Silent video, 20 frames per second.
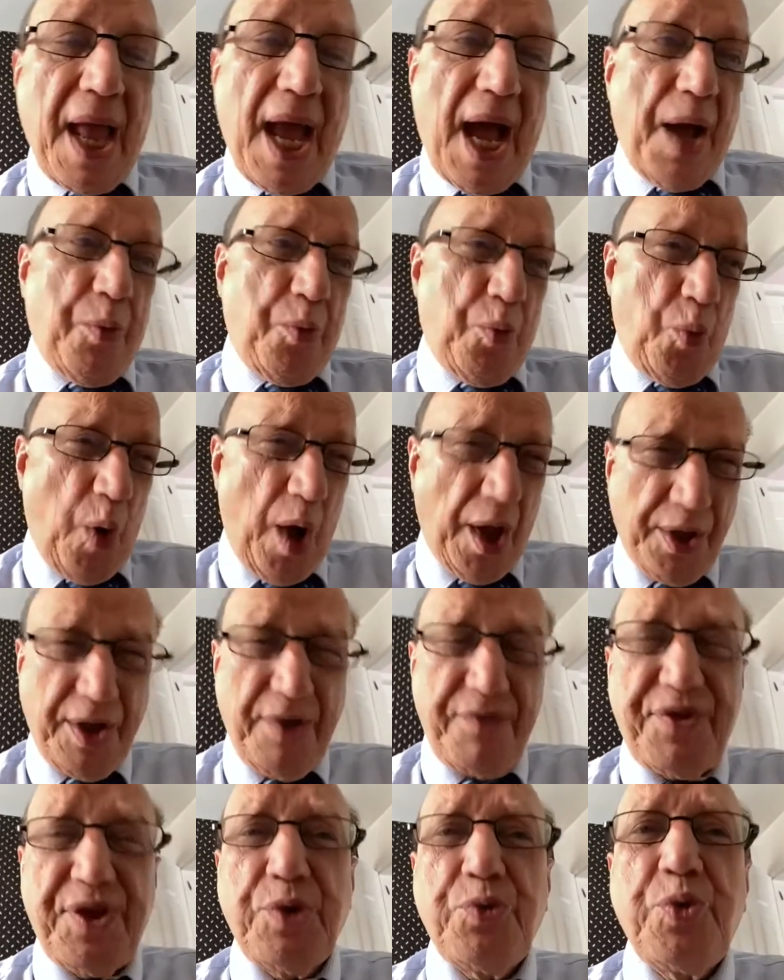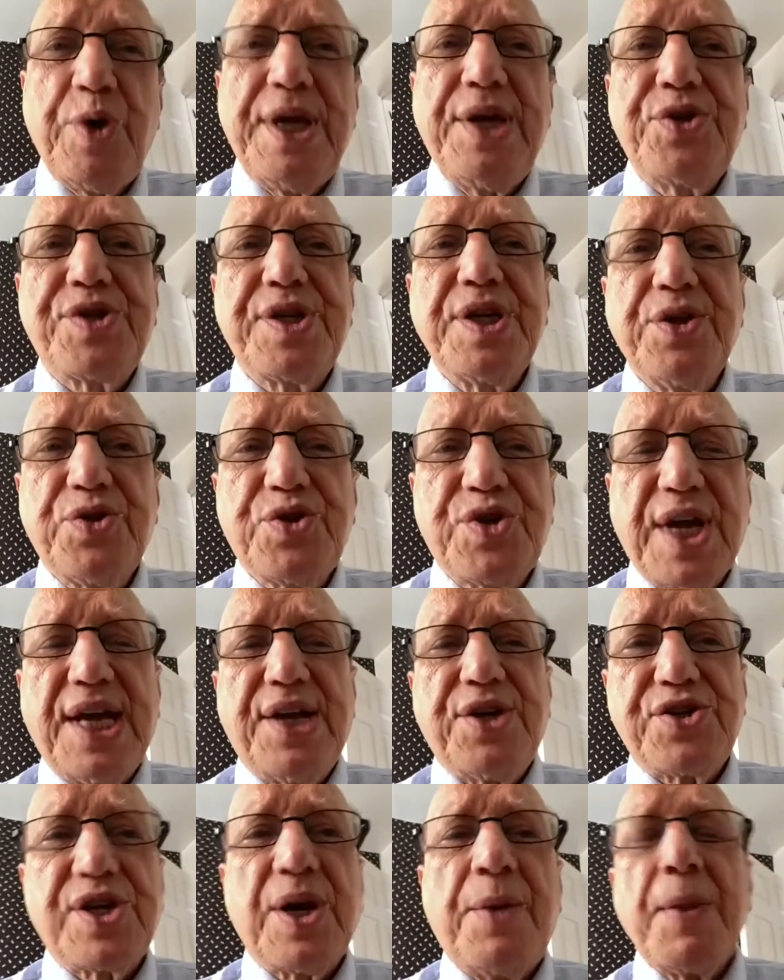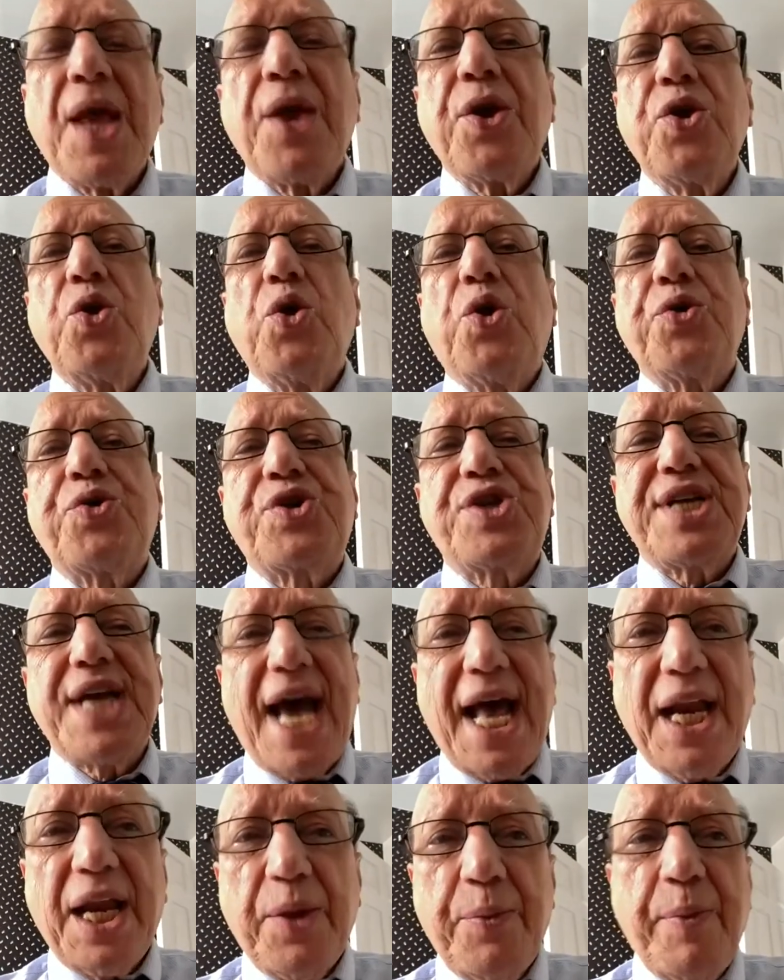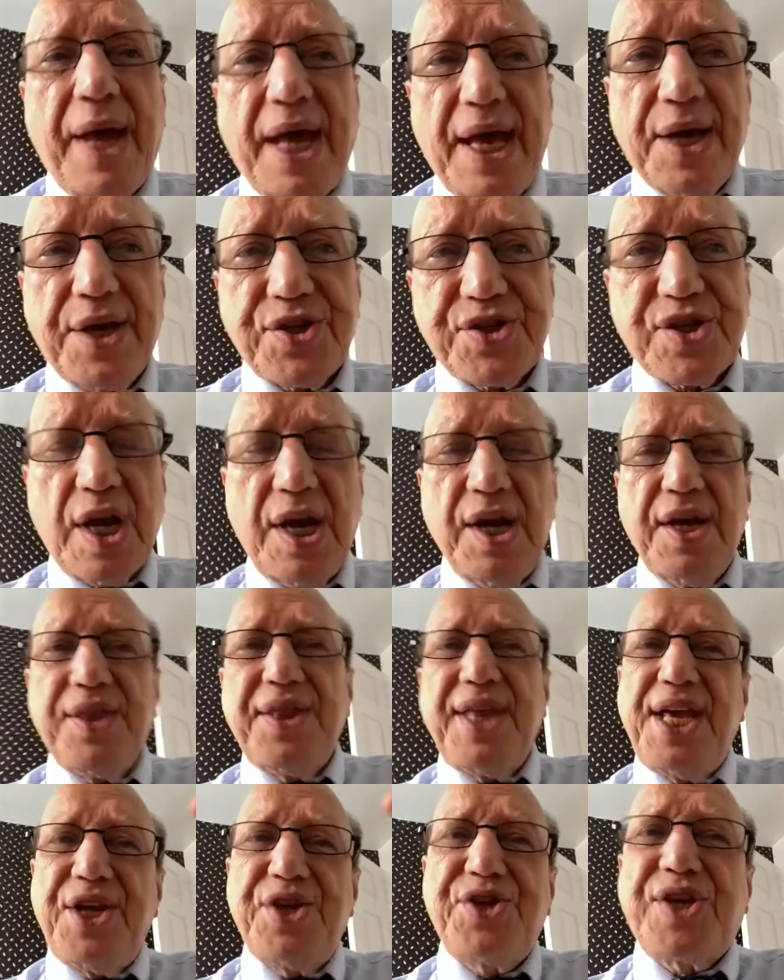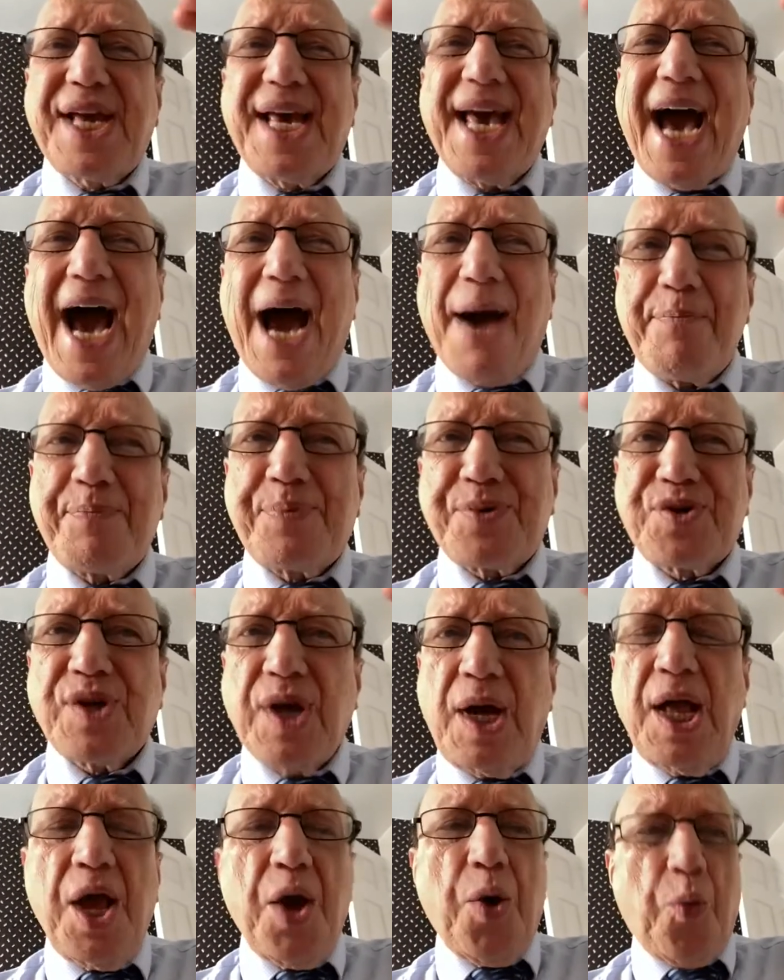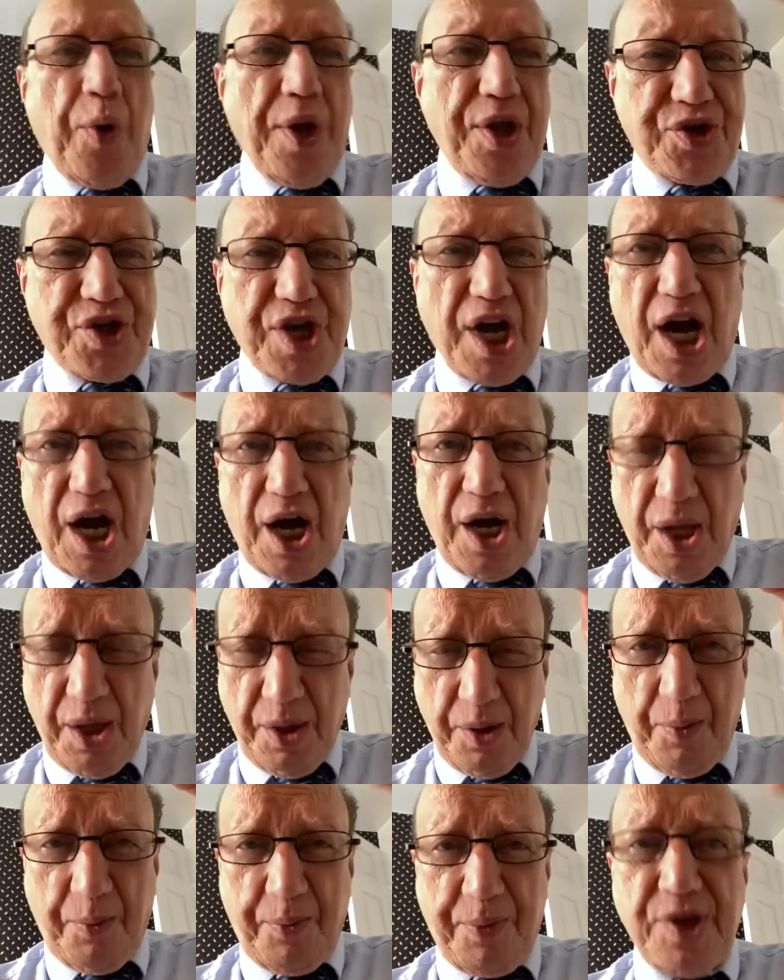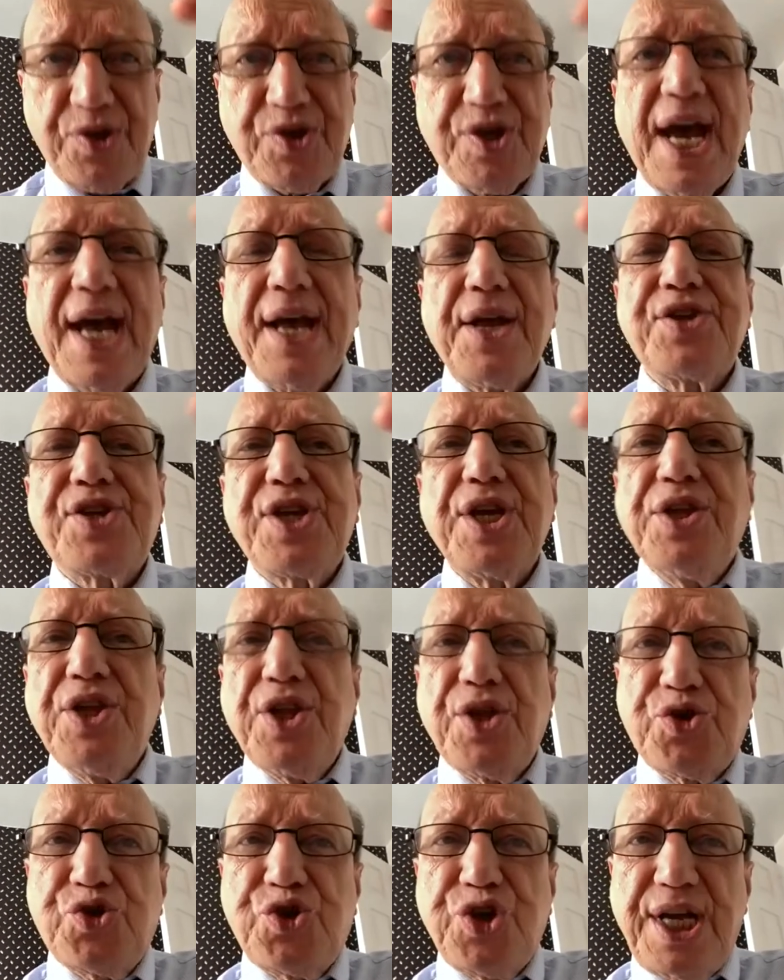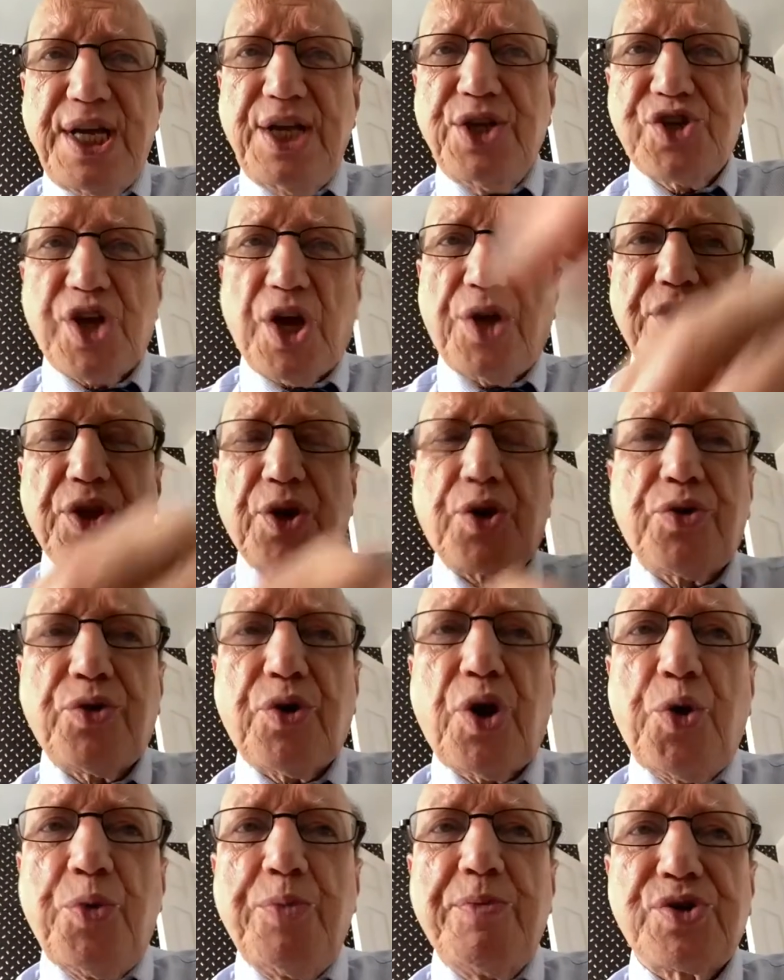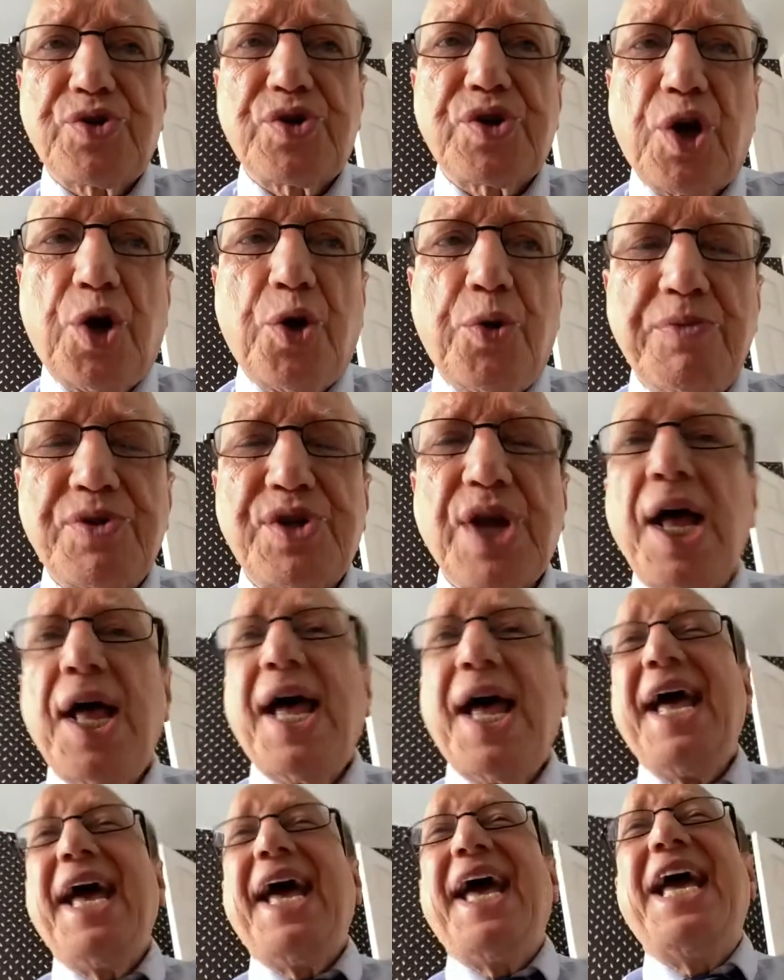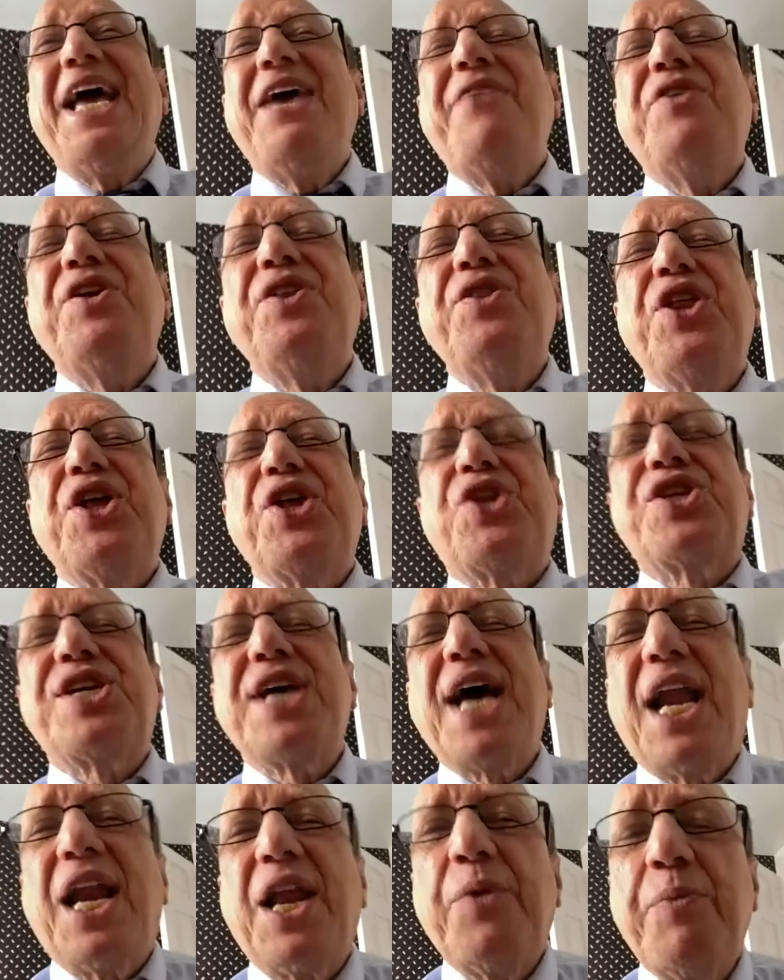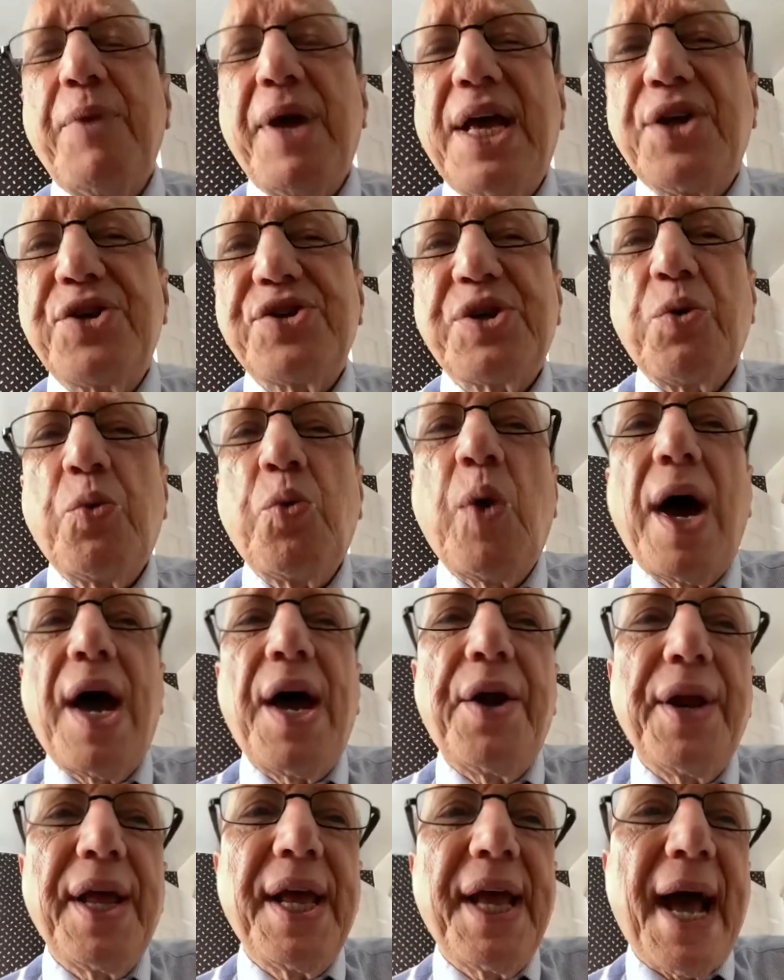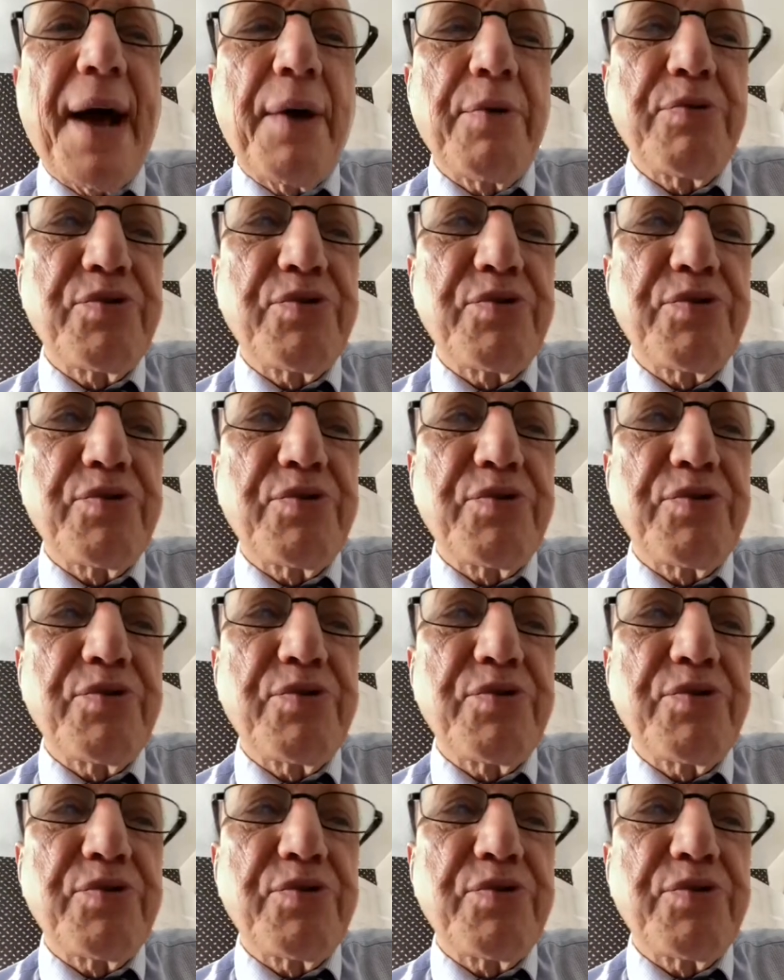And one of the reasons is your telomeres, these caps, which are protecting the genes on the chromosomes, even the telomeres are wearing out.